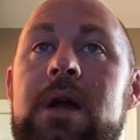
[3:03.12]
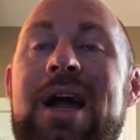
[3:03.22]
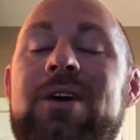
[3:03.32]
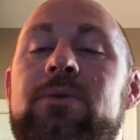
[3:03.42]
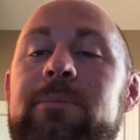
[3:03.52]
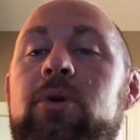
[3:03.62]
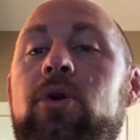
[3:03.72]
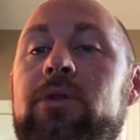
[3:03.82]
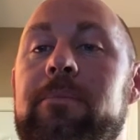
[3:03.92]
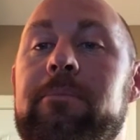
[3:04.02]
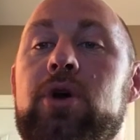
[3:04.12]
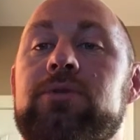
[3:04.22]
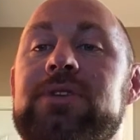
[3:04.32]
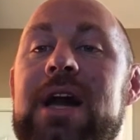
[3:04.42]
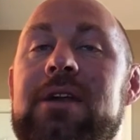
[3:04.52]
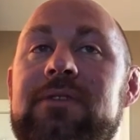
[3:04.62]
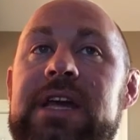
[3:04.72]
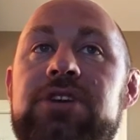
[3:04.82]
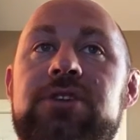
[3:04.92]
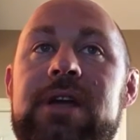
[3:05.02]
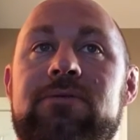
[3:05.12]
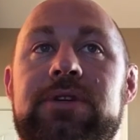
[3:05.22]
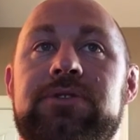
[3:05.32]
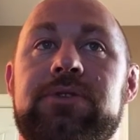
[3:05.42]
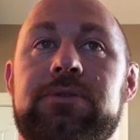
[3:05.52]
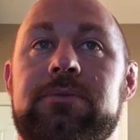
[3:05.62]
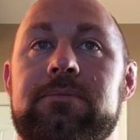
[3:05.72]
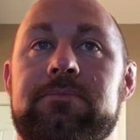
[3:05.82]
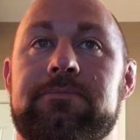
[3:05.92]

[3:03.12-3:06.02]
How can we pull the most out of each and every student?